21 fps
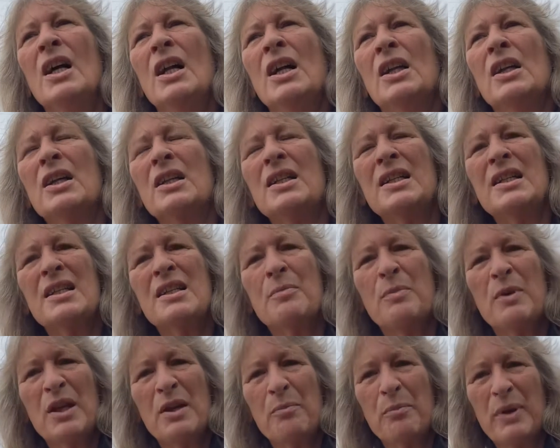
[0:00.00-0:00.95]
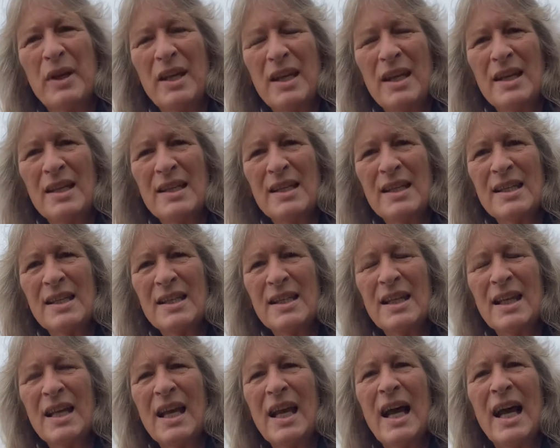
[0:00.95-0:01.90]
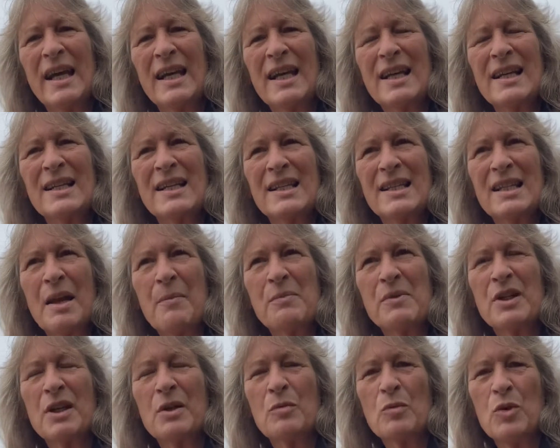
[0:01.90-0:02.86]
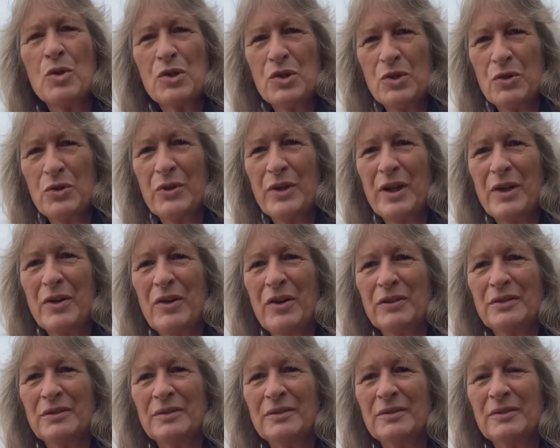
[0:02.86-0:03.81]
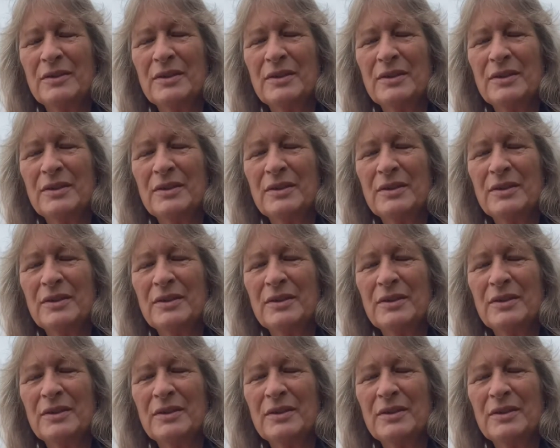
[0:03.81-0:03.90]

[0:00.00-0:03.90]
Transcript: learning to be at peace and accepting what's going on.